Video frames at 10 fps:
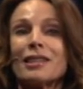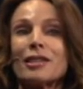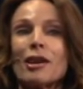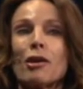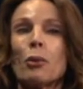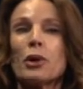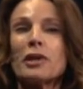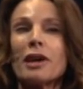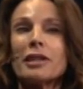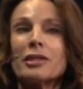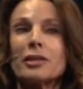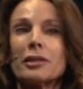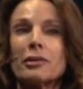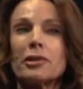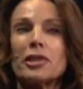So we're not in
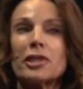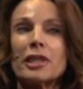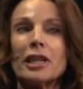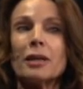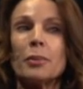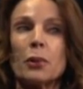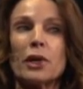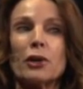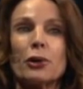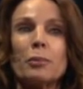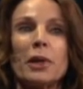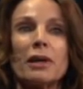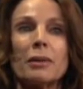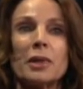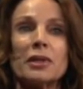zero G, but we could
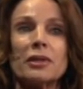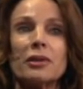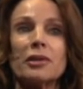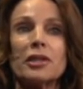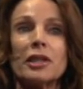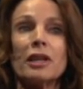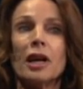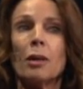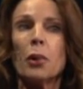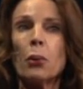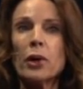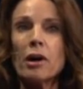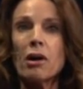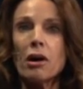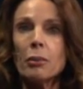become in zero G. But
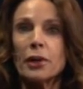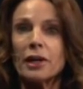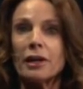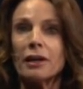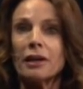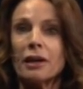where are we?